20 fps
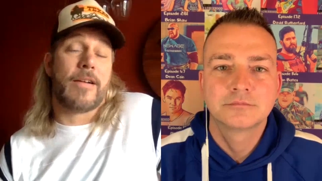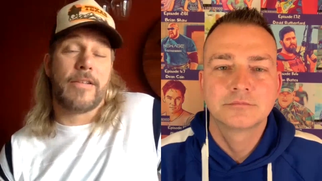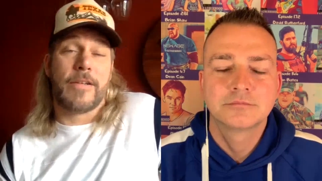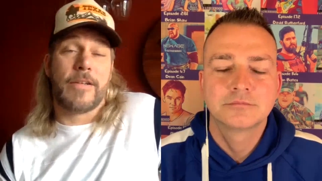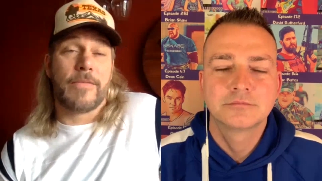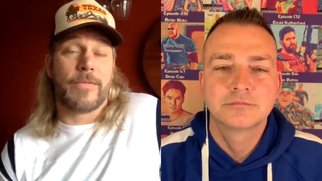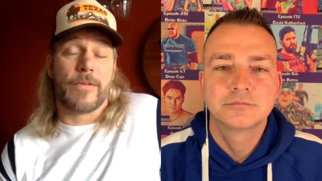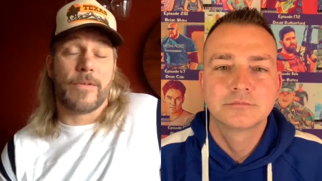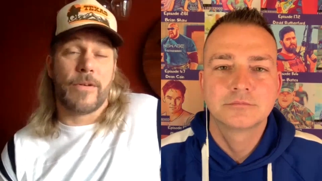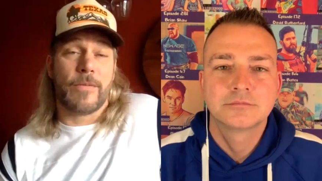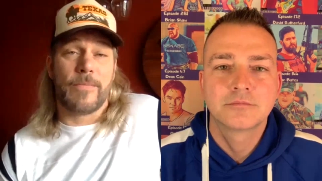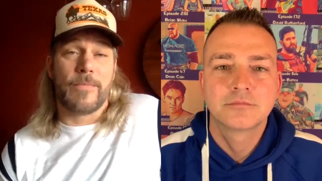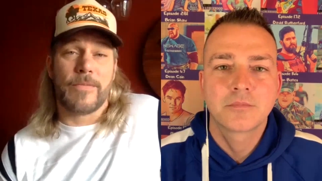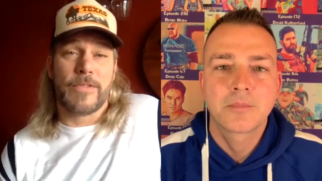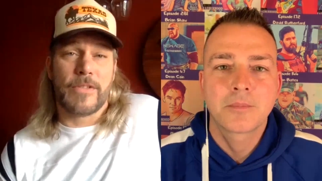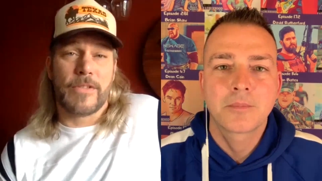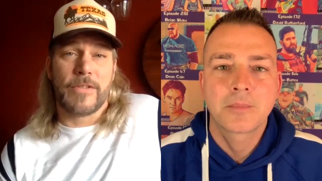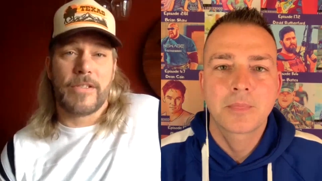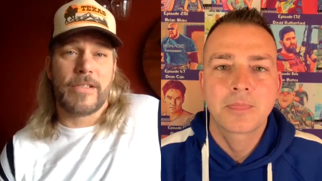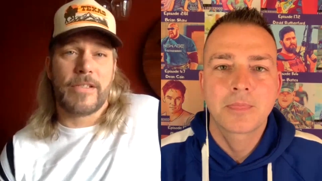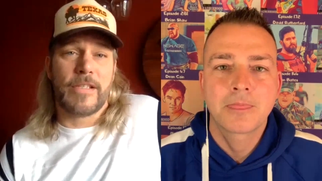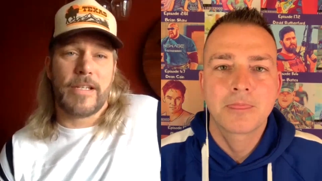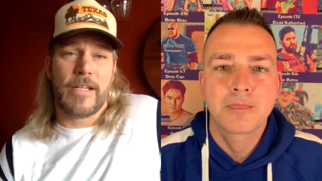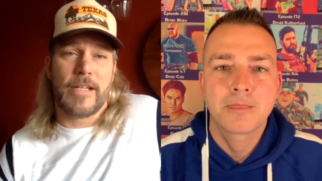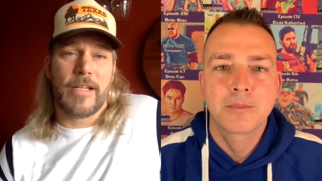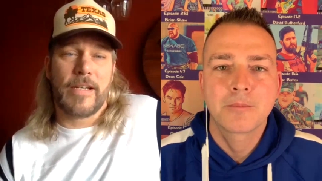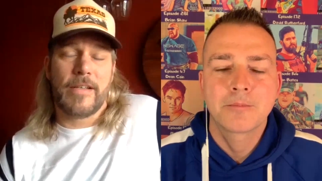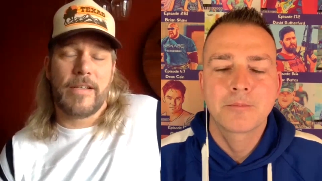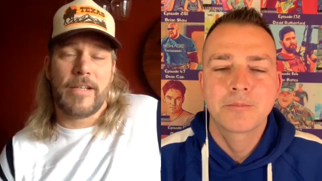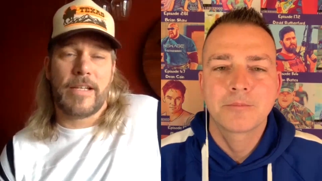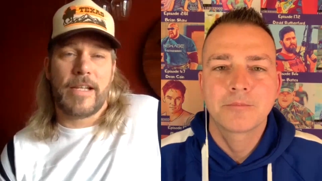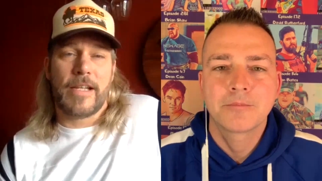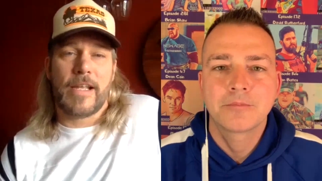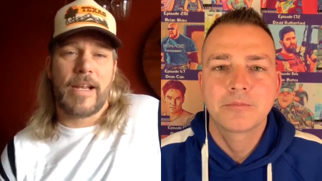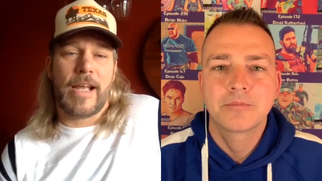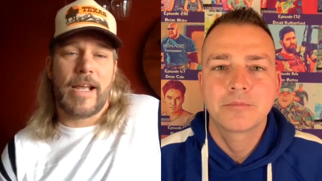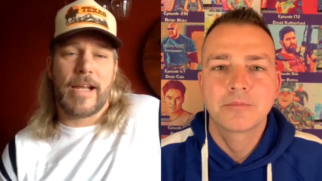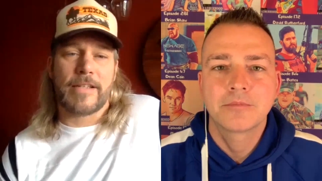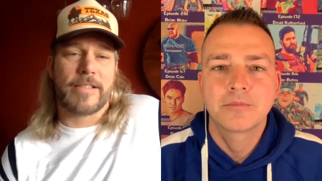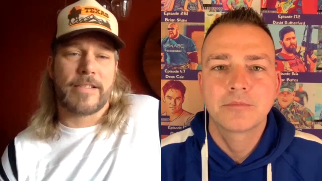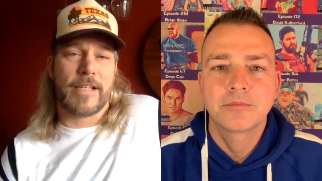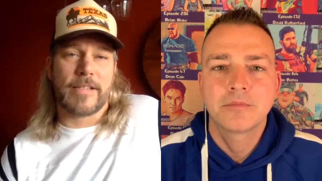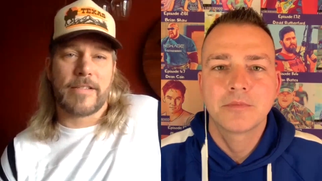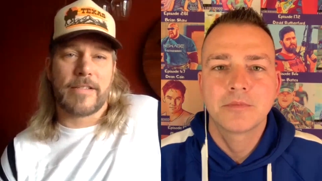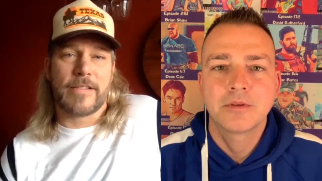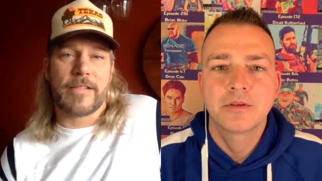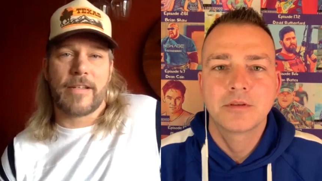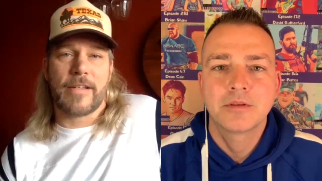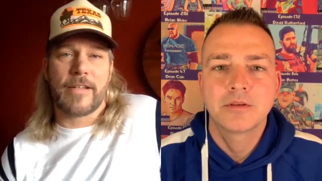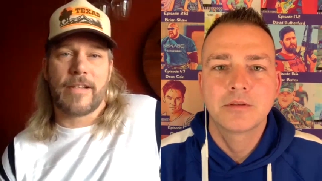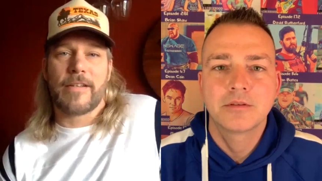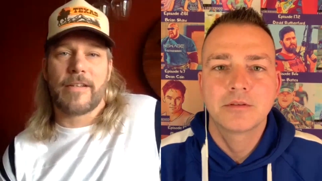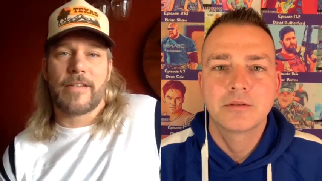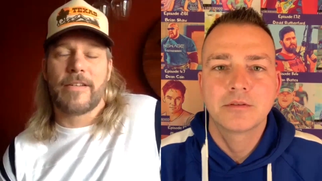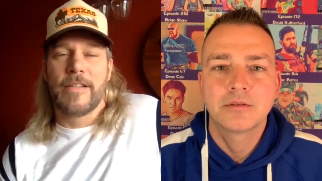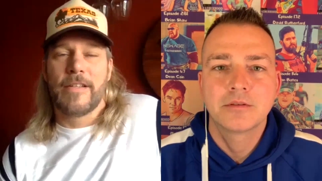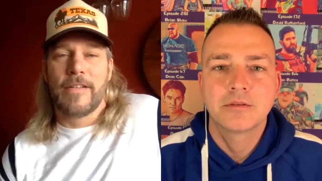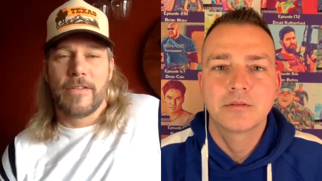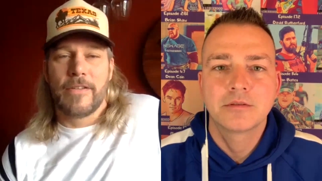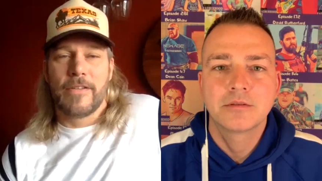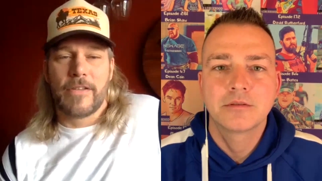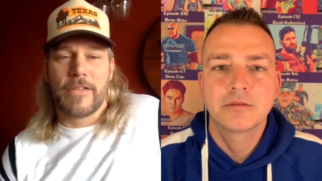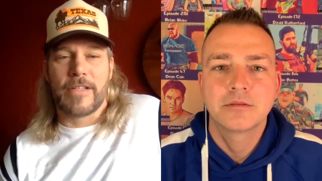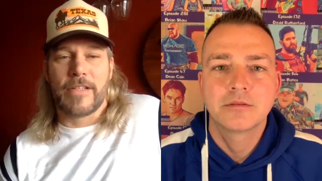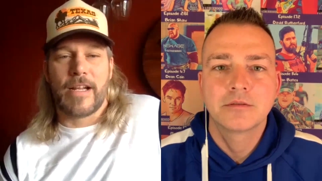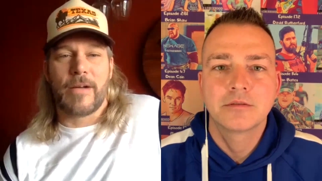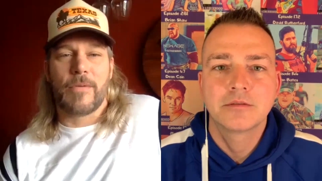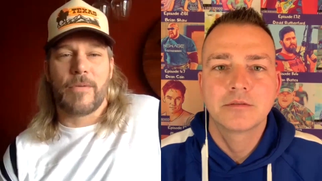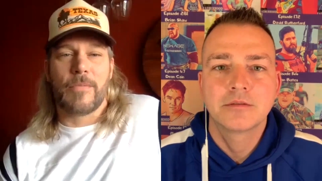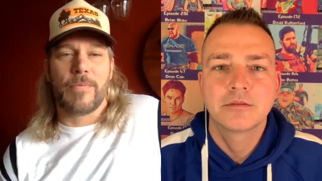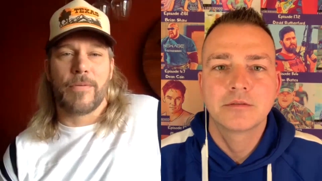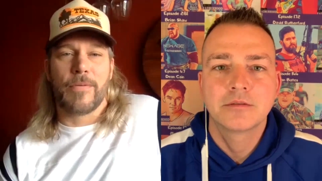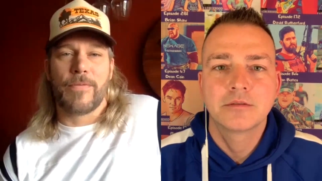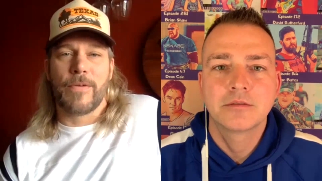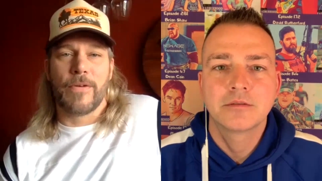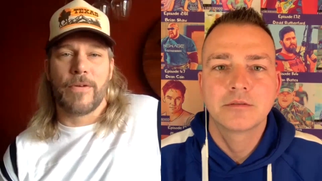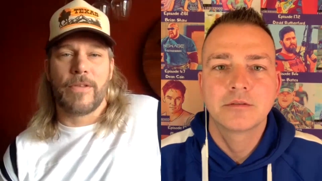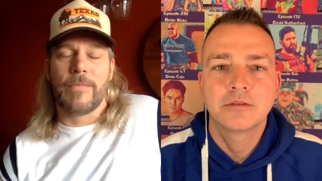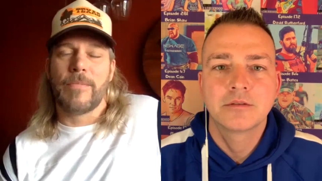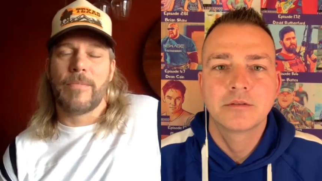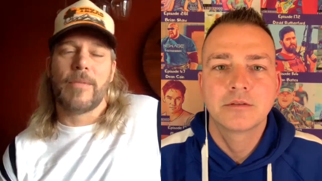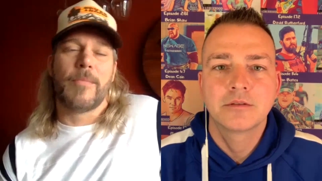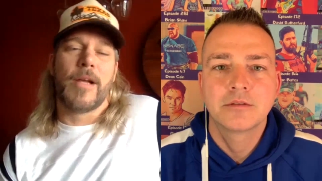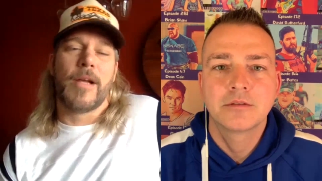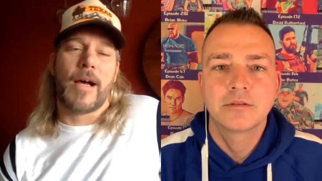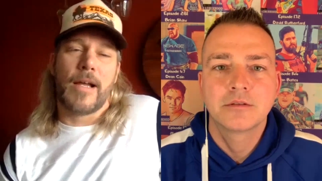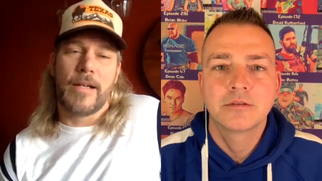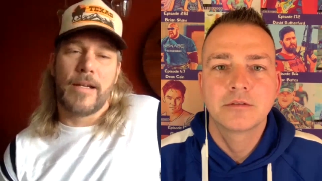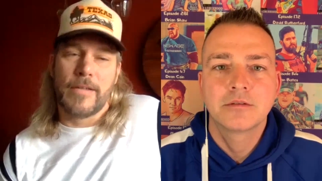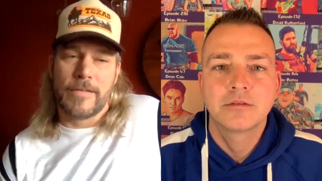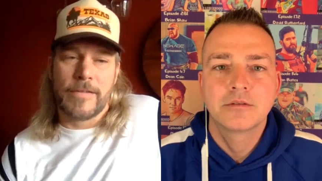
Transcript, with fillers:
Speaker 1: there for them, so that they uh, they can't access uh, things that I would prefer them not